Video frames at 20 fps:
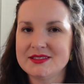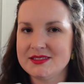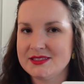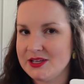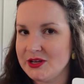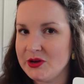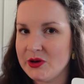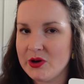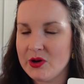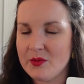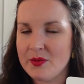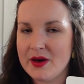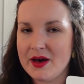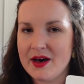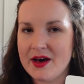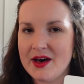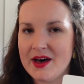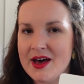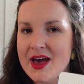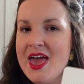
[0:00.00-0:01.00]

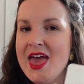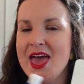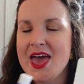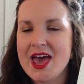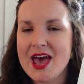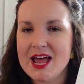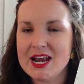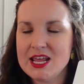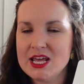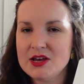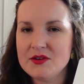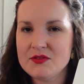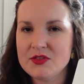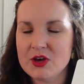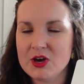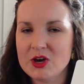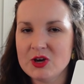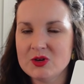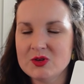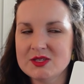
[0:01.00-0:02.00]
syncopa, any of
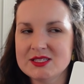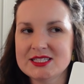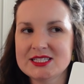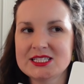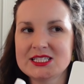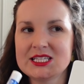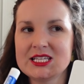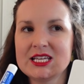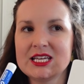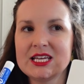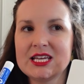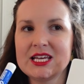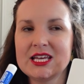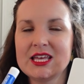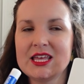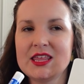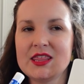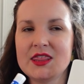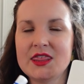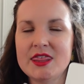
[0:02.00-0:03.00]
those,
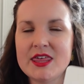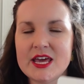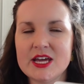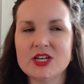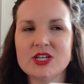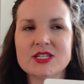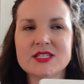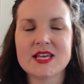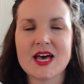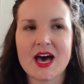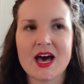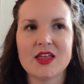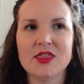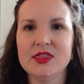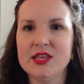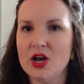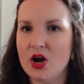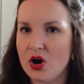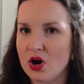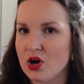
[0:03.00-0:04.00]
they just had
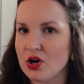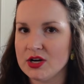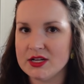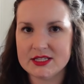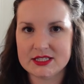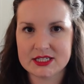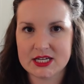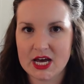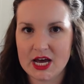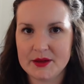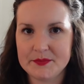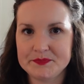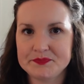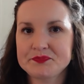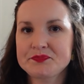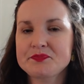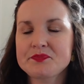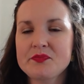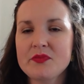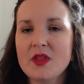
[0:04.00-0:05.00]
the hardest time
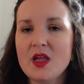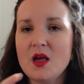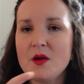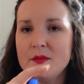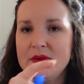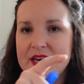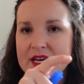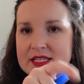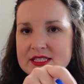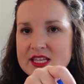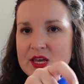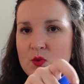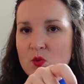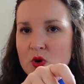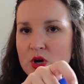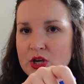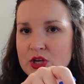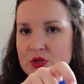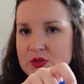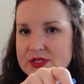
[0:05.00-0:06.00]
because they
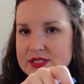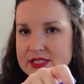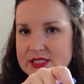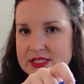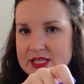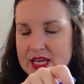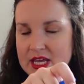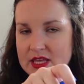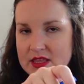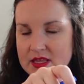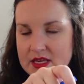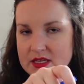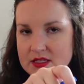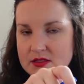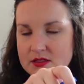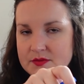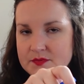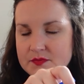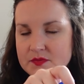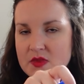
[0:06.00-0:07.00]
weren't used to seeing
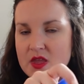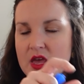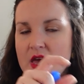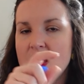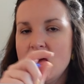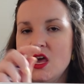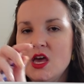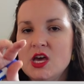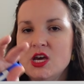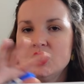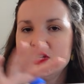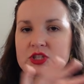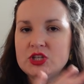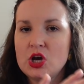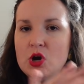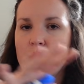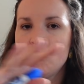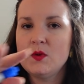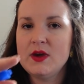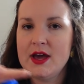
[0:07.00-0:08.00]
these.
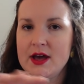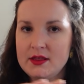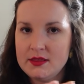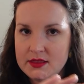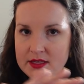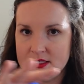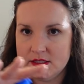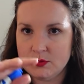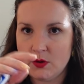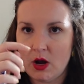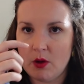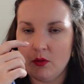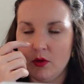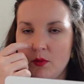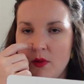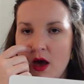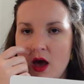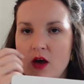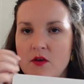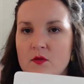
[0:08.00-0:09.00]
So we had this
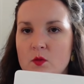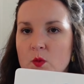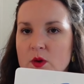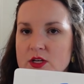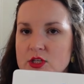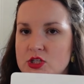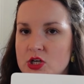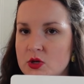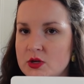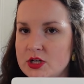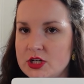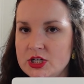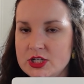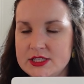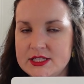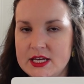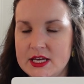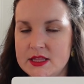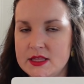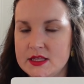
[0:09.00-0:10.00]
problem of we don't
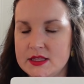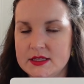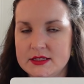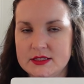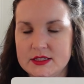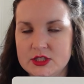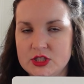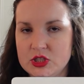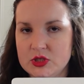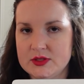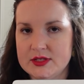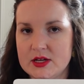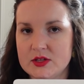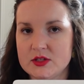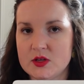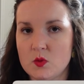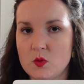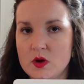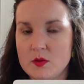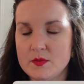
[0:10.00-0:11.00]
understand that this is 2
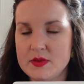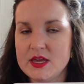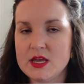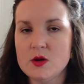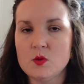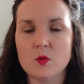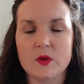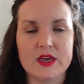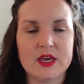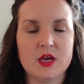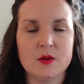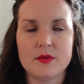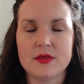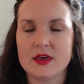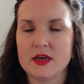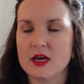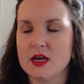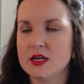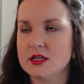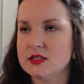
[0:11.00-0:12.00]
sounds on 1 beat. We keep
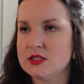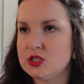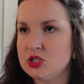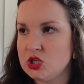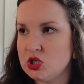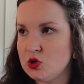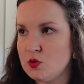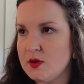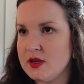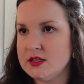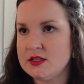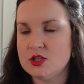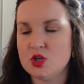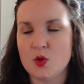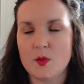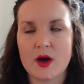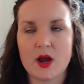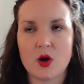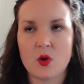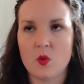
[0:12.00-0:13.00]
thinking it's 2 beats no
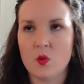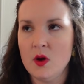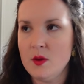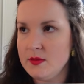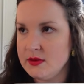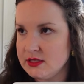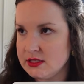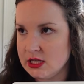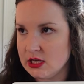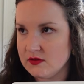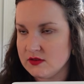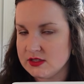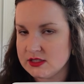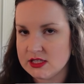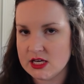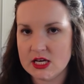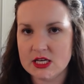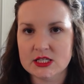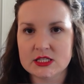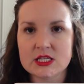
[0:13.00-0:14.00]
matter what Miss Davis
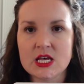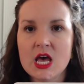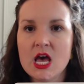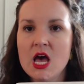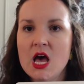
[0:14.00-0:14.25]
says.